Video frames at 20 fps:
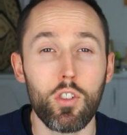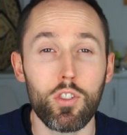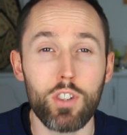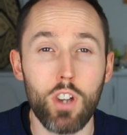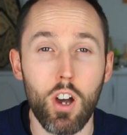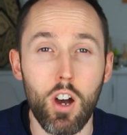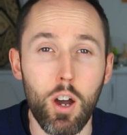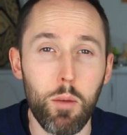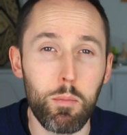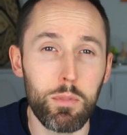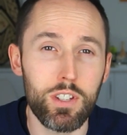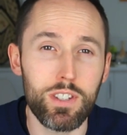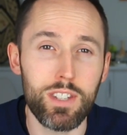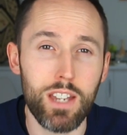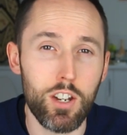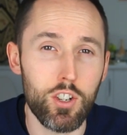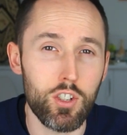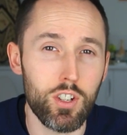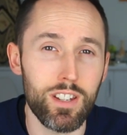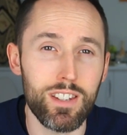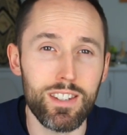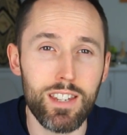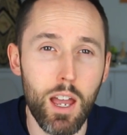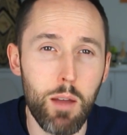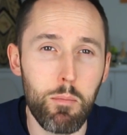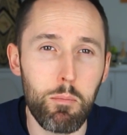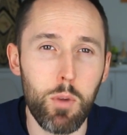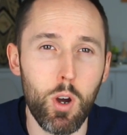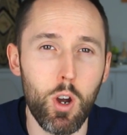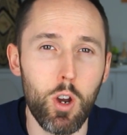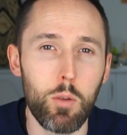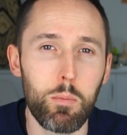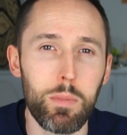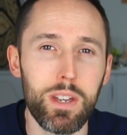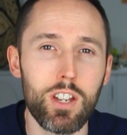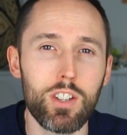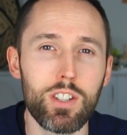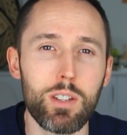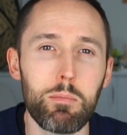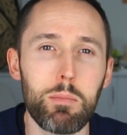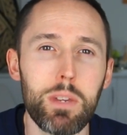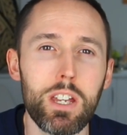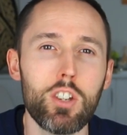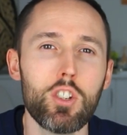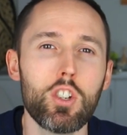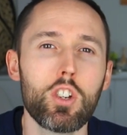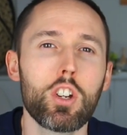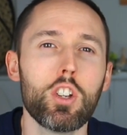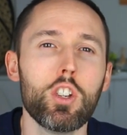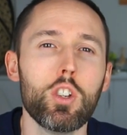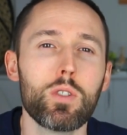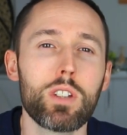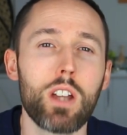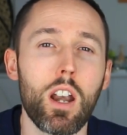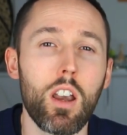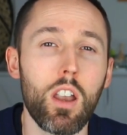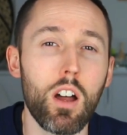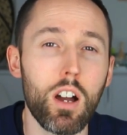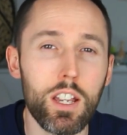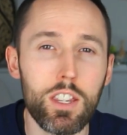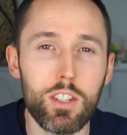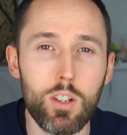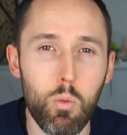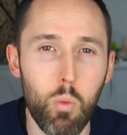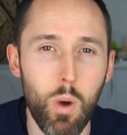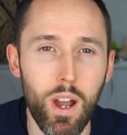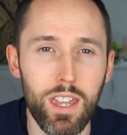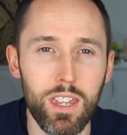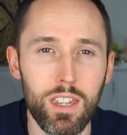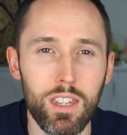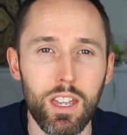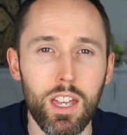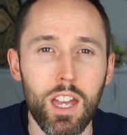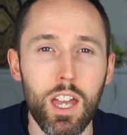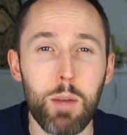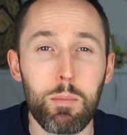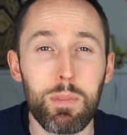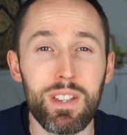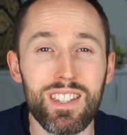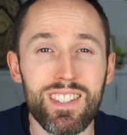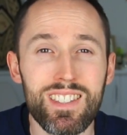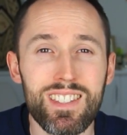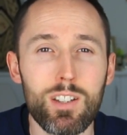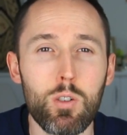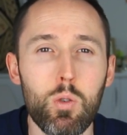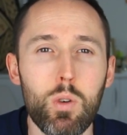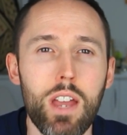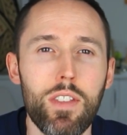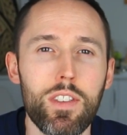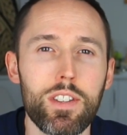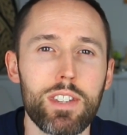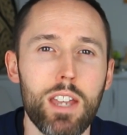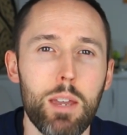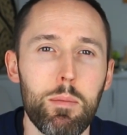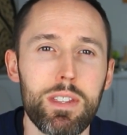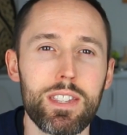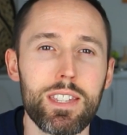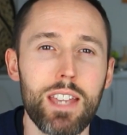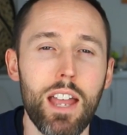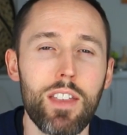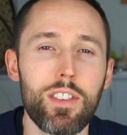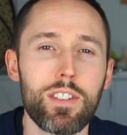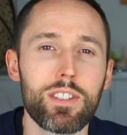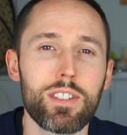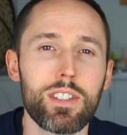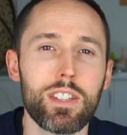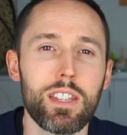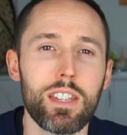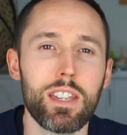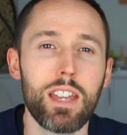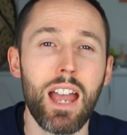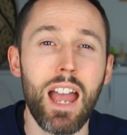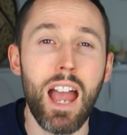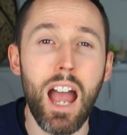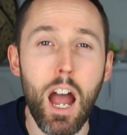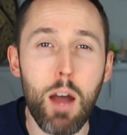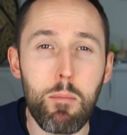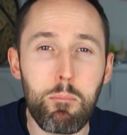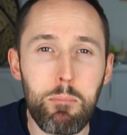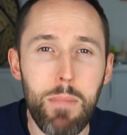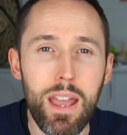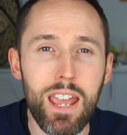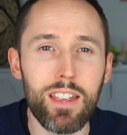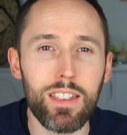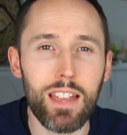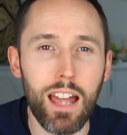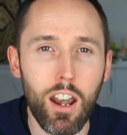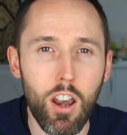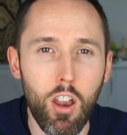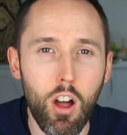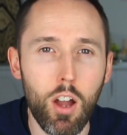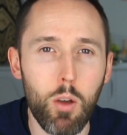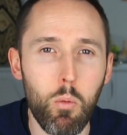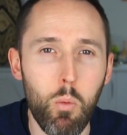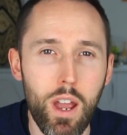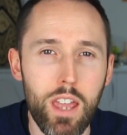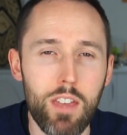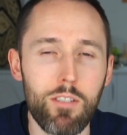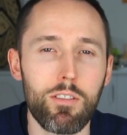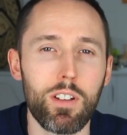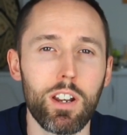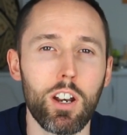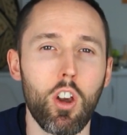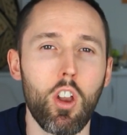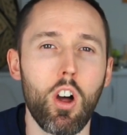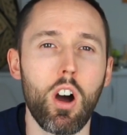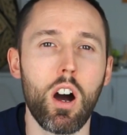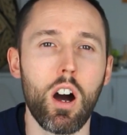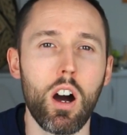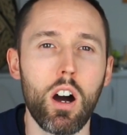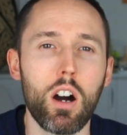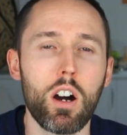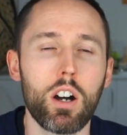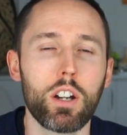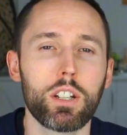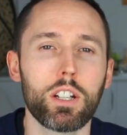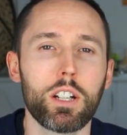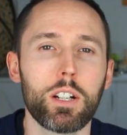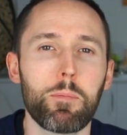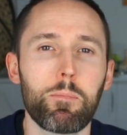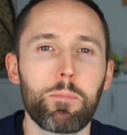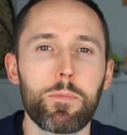on timed attention and tempo, because it means you can use a lighter weight but still get the same intensity and make that light weight feel a lot harder.